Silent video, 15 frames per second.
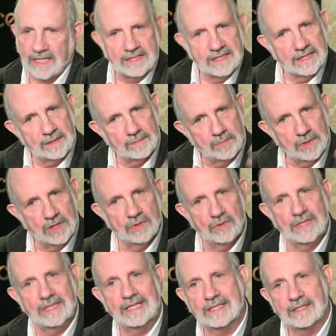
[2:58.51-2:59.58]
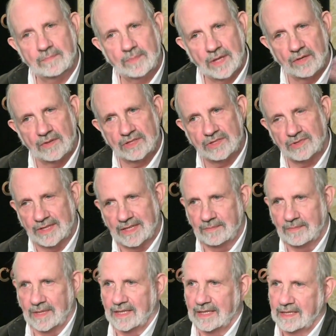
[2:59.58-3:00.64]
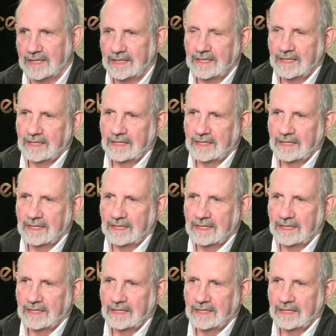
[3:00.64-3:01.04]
They see the beauty and the poetry in my